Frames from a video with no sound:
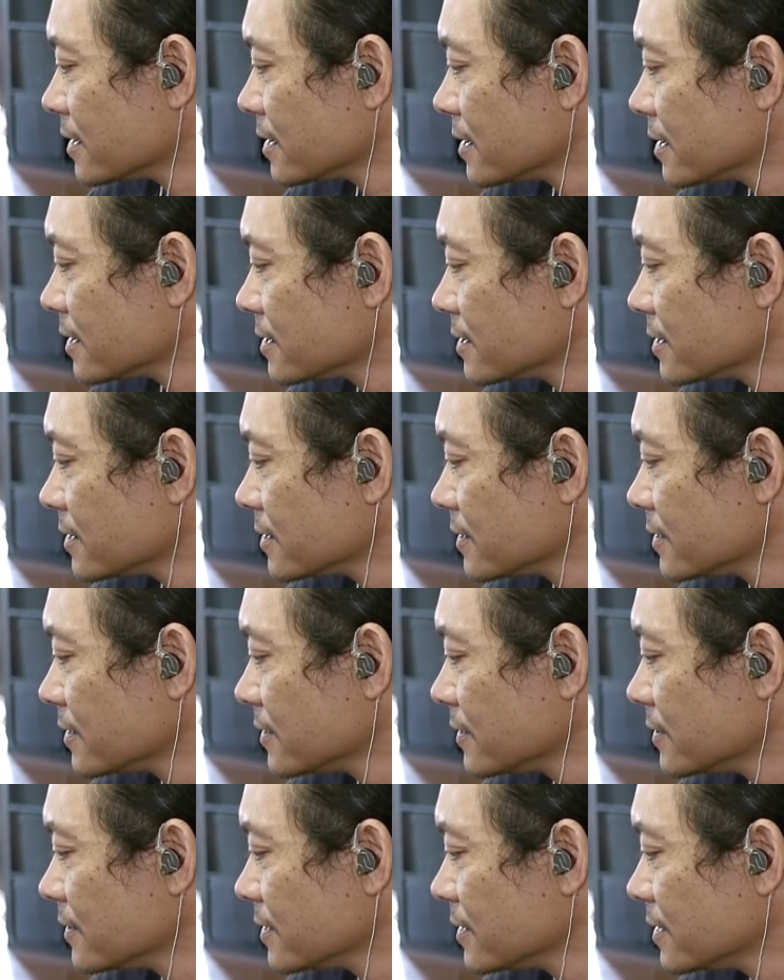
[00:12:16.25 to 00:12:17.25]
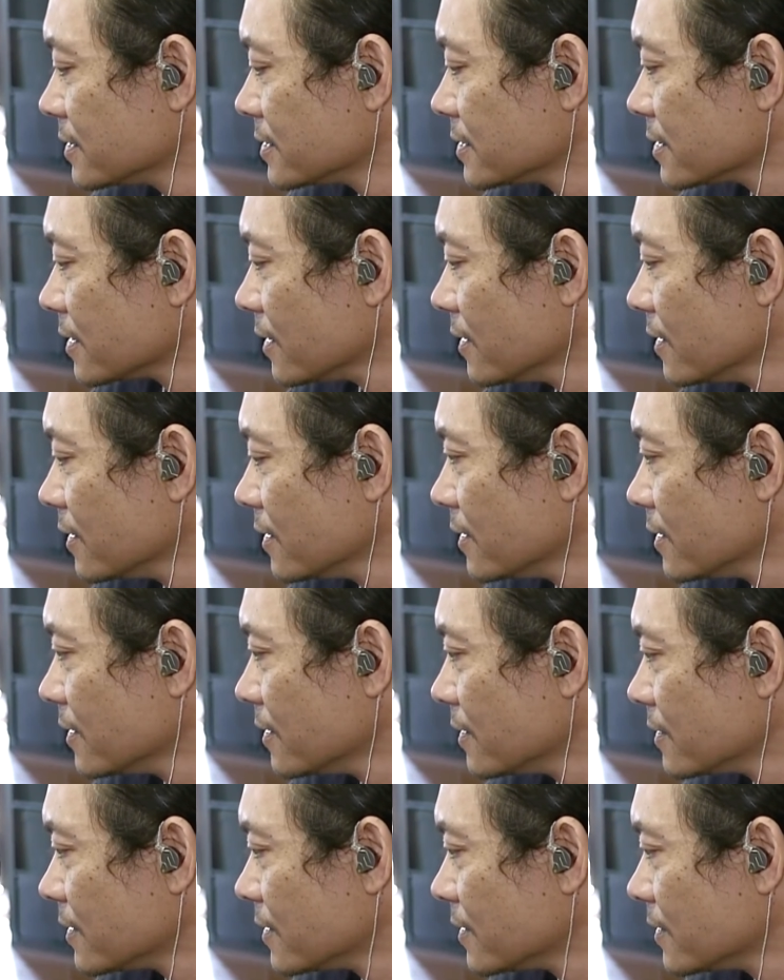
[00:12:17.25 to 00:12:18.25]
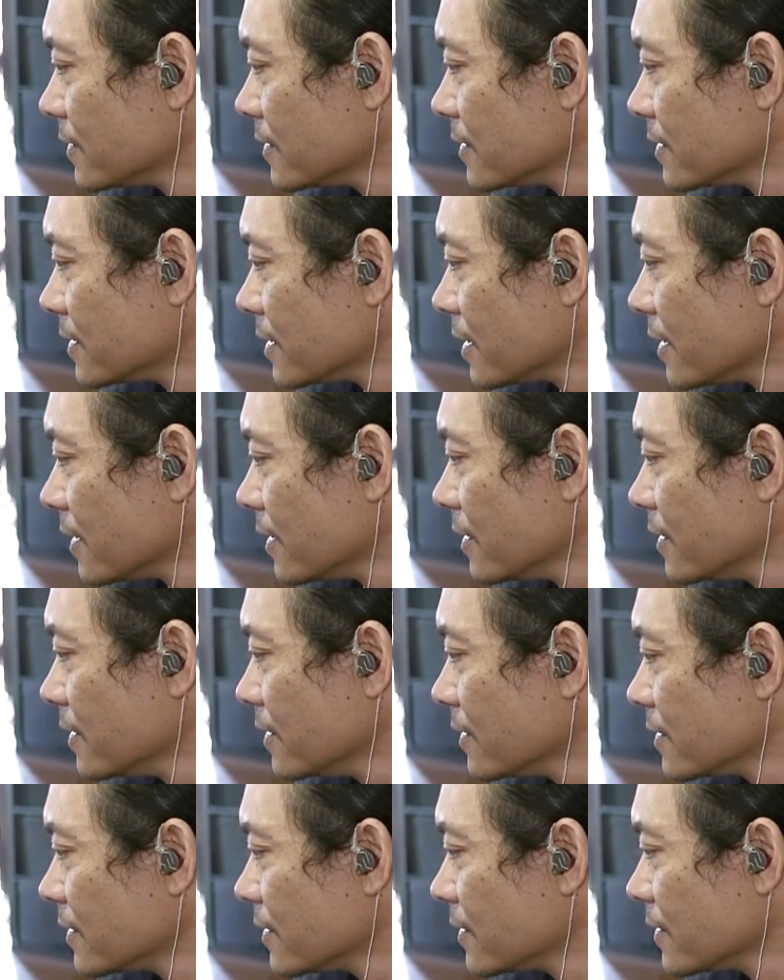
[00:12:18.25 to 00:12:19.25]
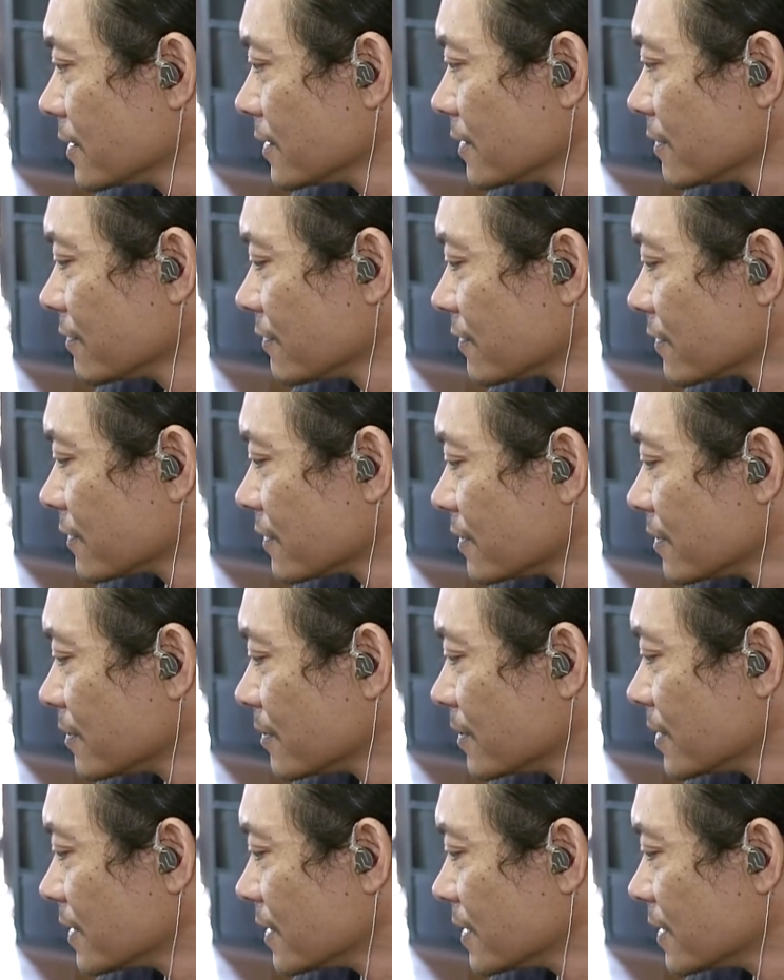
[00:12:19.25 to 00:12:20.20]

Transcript: Don't know who this. Oh, Nolan. Oh, Nolan from.